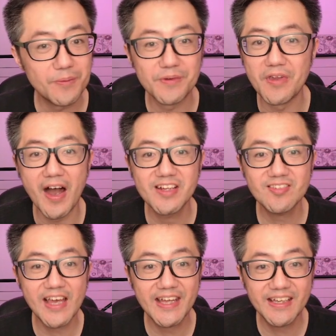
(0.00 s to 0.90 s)
knight is
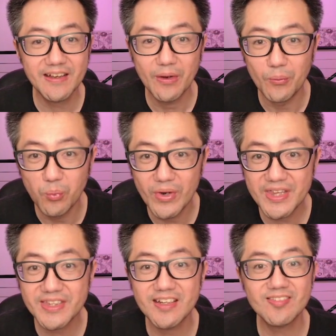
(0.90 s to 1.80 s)
taking
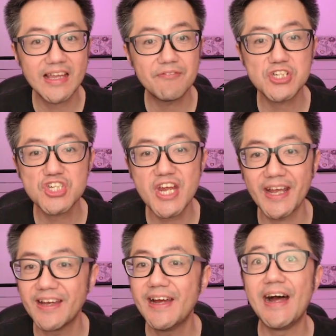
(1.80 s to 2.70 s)
with the discovered check.